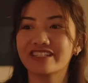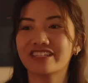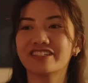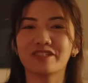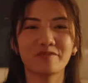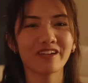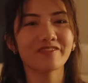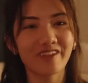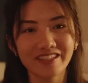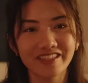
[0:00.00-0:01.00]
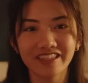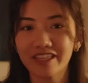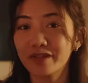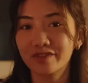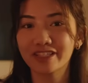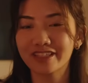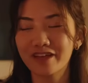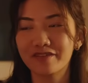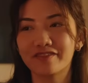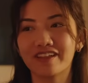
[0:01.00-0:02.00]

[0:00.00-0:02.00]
and you might find something that you really love.